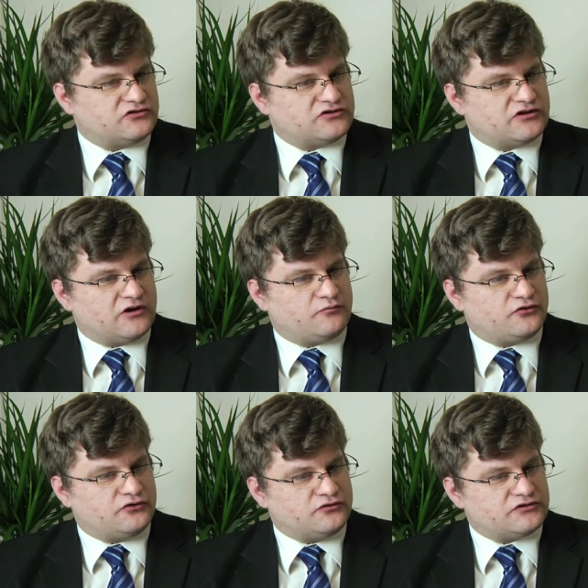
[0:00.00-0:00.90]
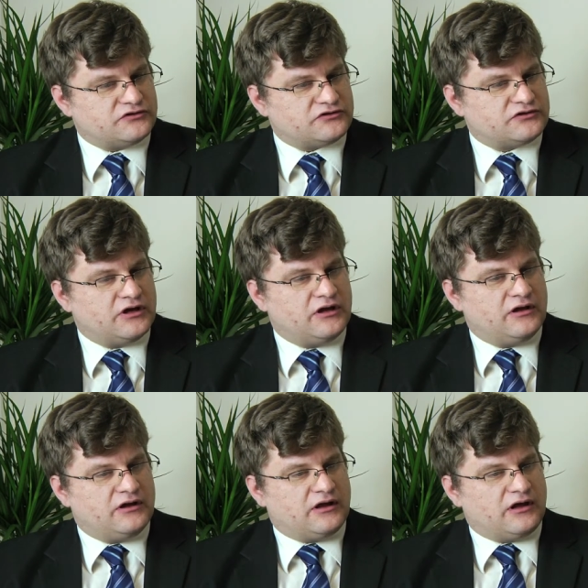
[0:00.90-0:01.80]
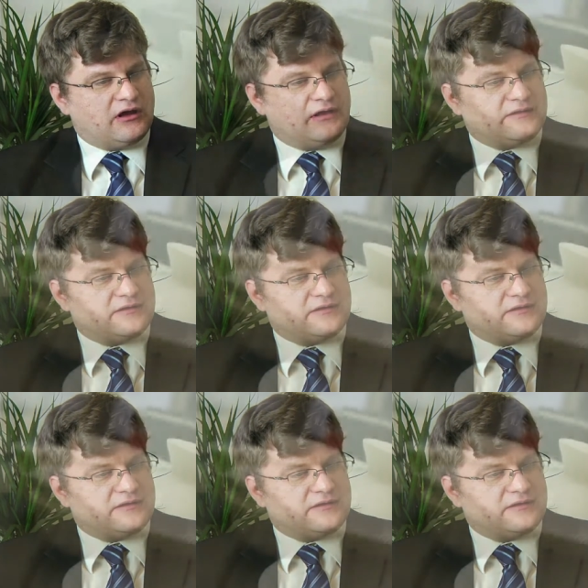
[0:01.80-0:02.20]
just our producers. Uh,